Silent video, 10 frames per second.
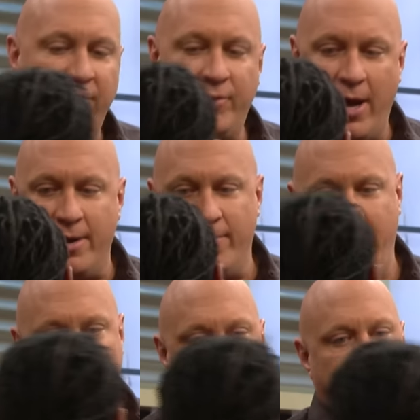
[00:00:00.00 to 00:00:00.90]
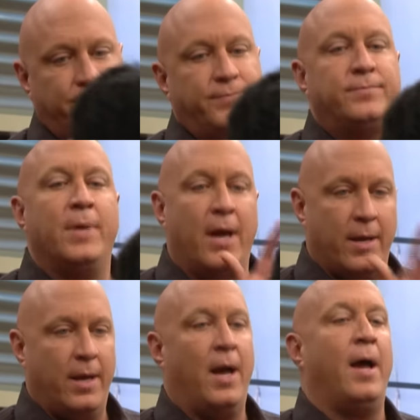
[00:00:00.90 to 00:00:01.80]
your daughter, right? I love my daughter yeah. to
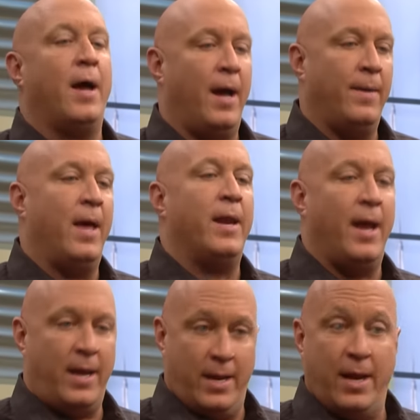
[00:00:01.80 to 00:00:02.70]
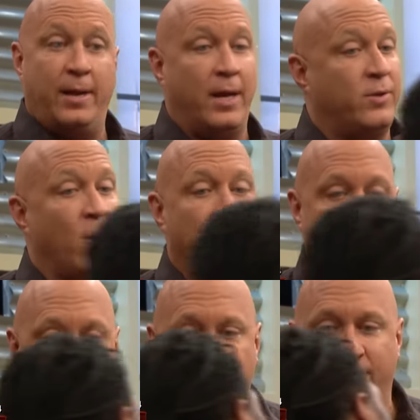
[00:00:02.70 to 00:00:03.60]
death, uh, man. I, and I and I don't
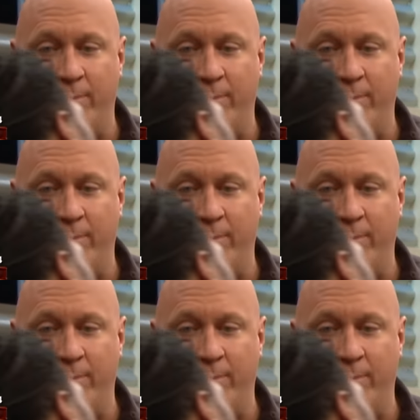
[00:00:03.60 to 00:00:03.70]
doubt that for